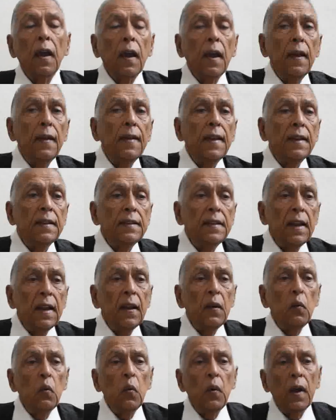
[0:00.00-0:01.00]
in the
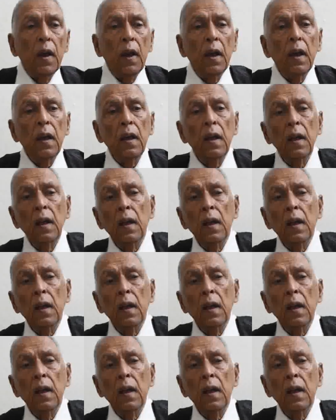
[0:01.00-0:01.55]
same way.